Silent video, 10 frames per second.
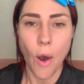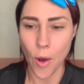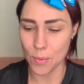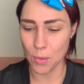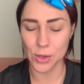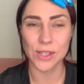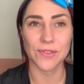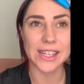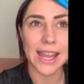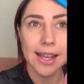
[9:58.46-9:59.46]
on most
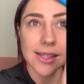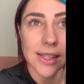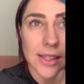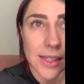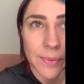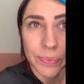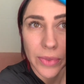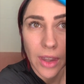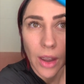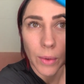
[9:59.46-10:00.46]
of the dancers.
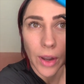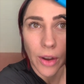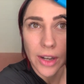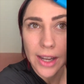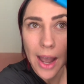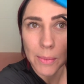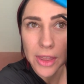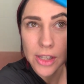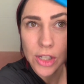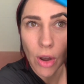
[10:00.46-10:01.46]
We're going to come
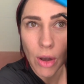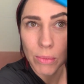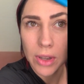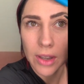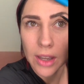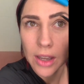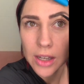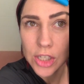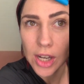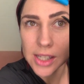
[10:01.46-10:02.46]
at the top,
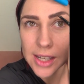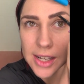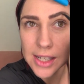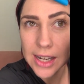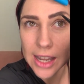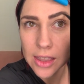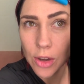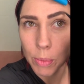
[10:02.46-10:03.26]
just underneath